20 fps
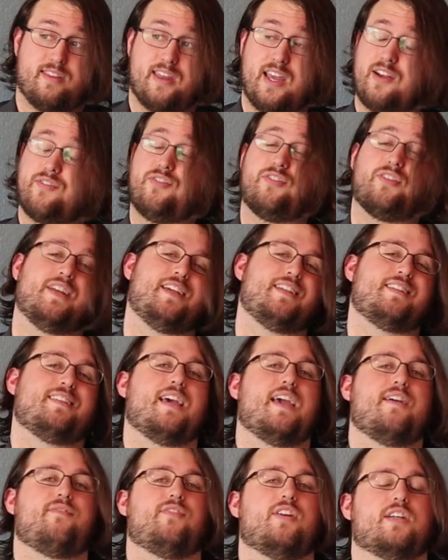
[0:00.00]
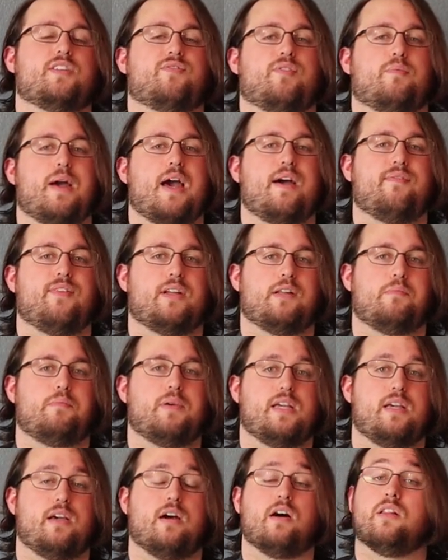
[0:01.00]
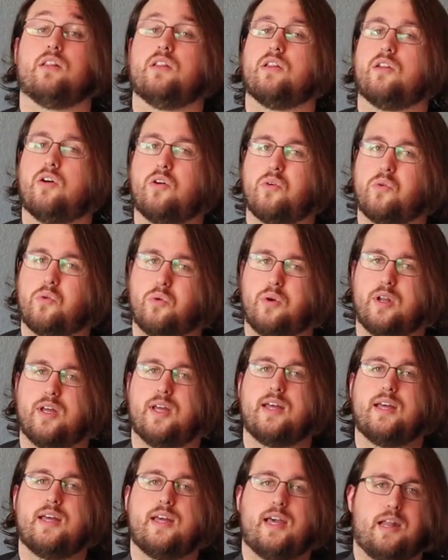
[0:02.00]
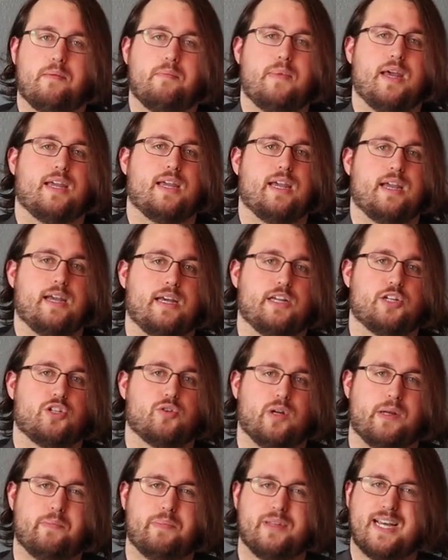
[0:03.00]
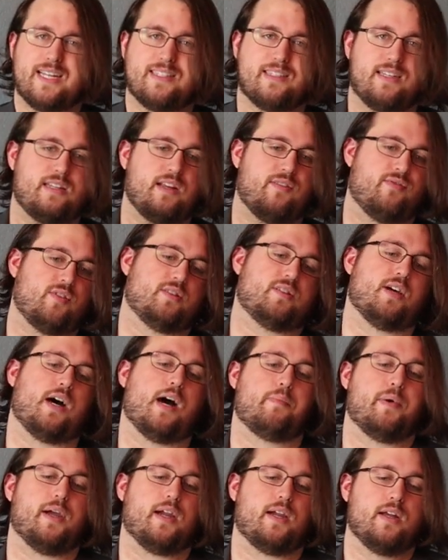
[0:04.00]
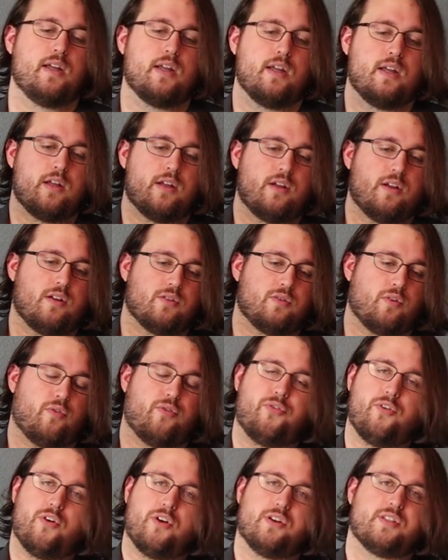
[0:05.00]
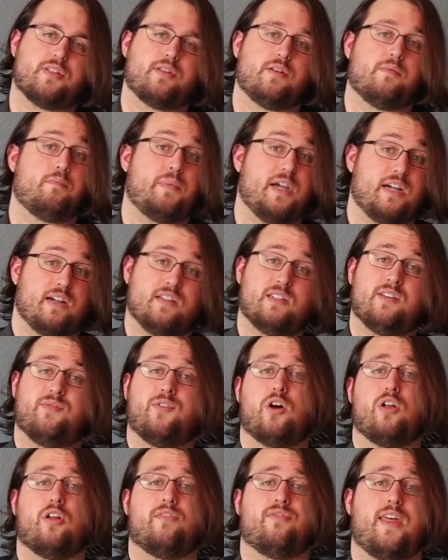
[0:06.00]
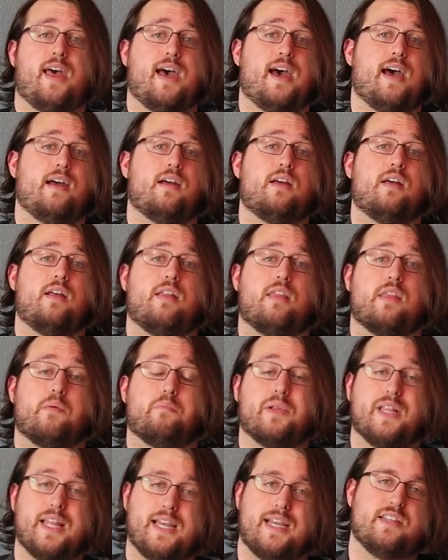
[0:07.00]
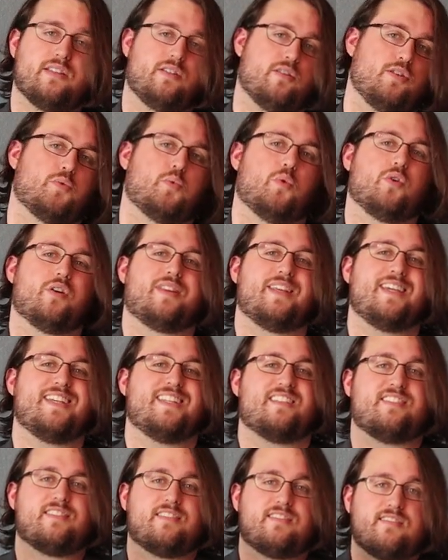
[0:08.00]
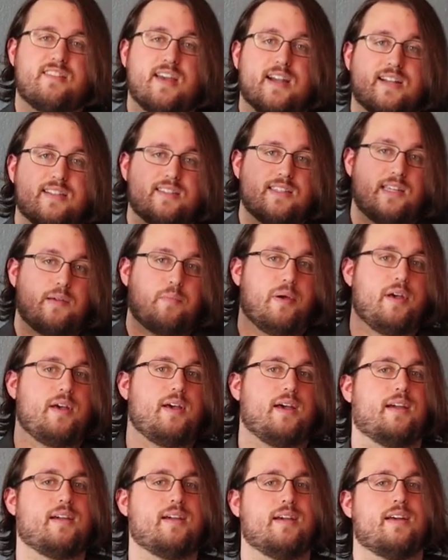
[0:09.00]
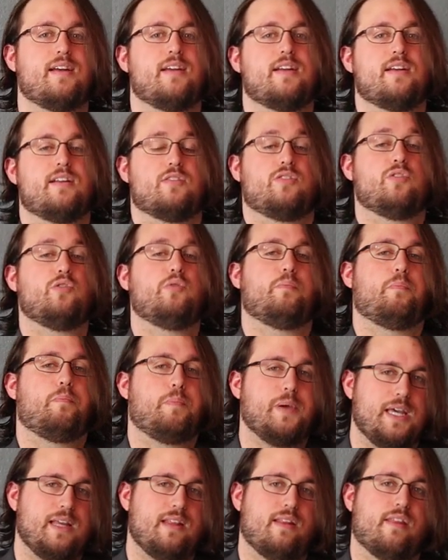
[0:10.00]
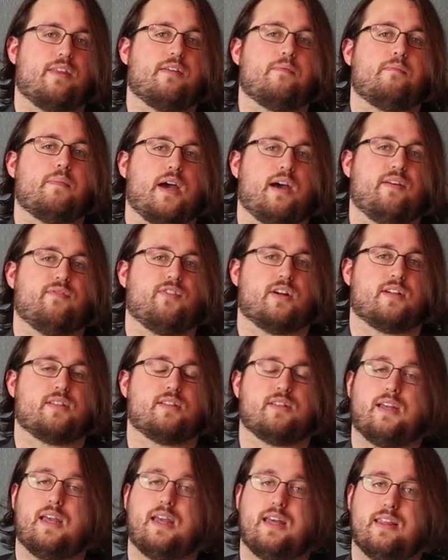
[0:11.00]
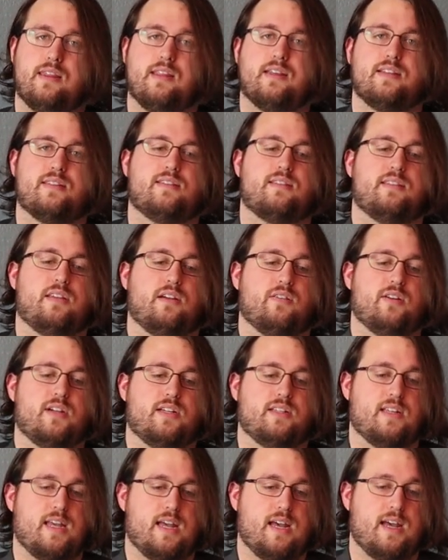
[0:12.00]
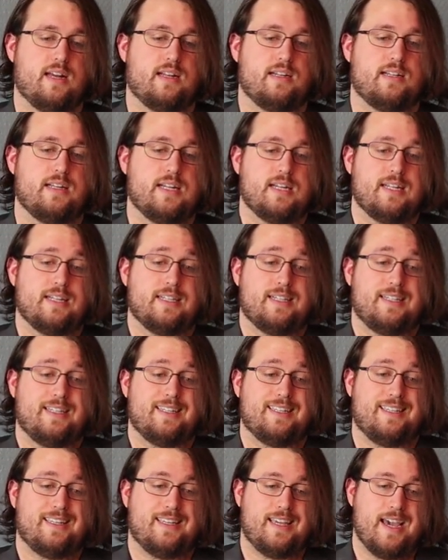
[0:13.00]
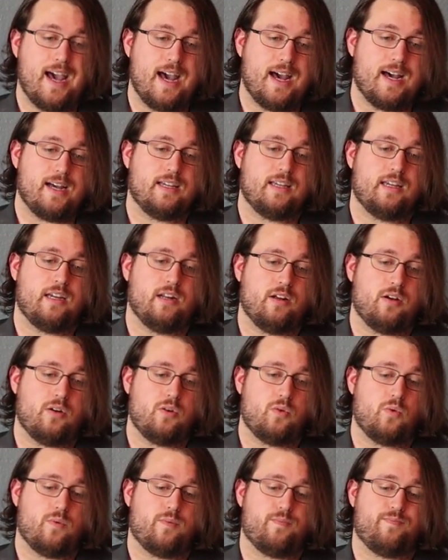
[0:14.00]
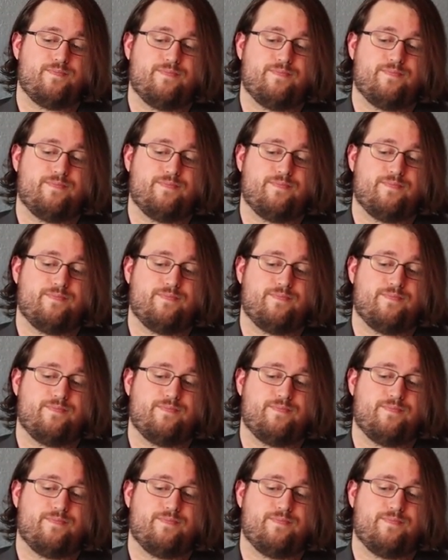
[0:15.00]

thankfully saved us from having to be alone in making history, but that's a different topic. So first, because of all of that, the Blazers were the sexy pick to beat the Mavericks in this series. And yeah, you know,